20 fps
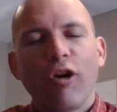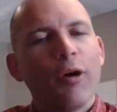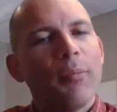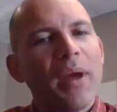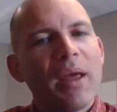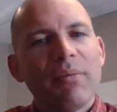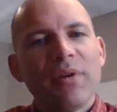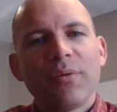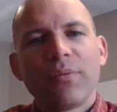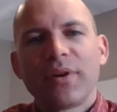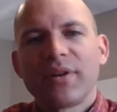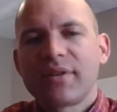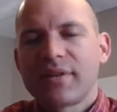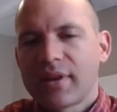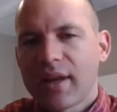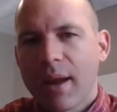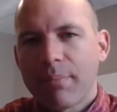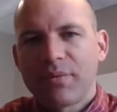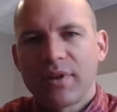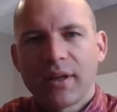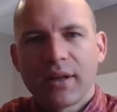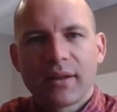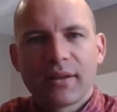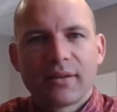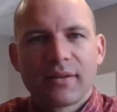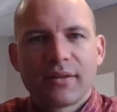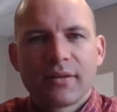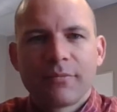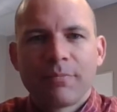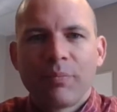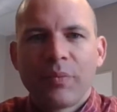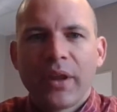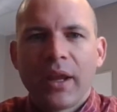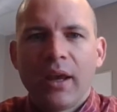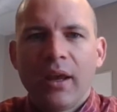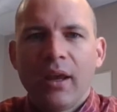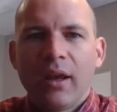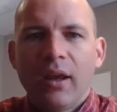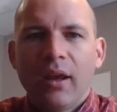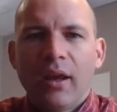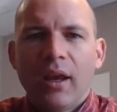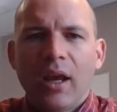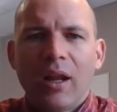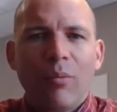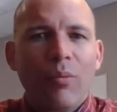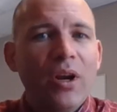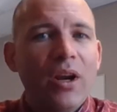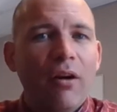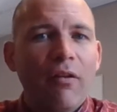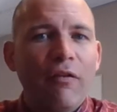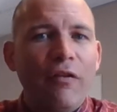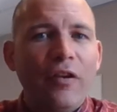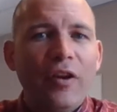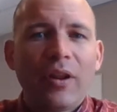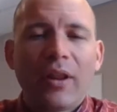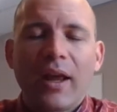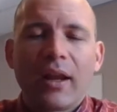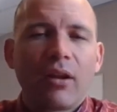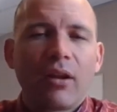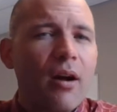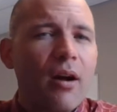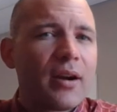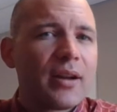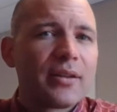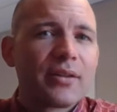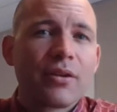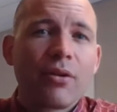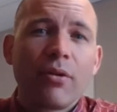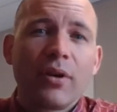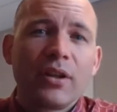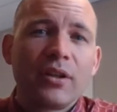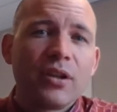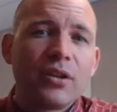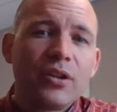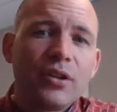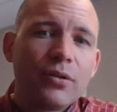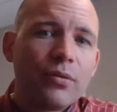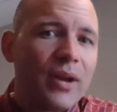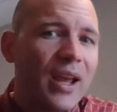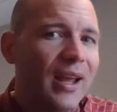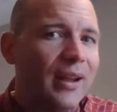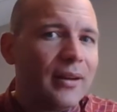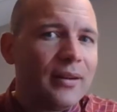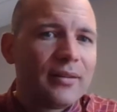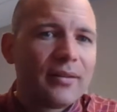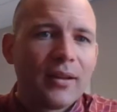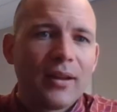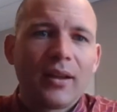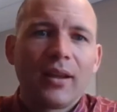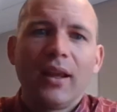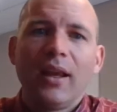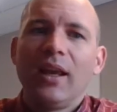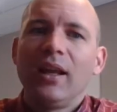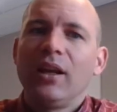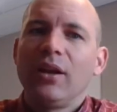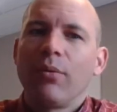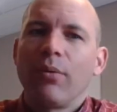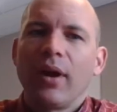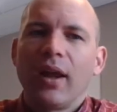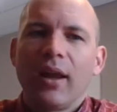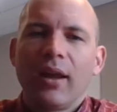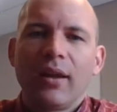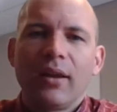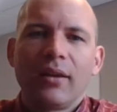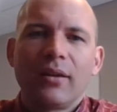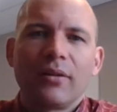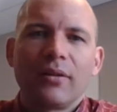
Or maybe we're skeptics and we don't feel God is going to do anything anyway.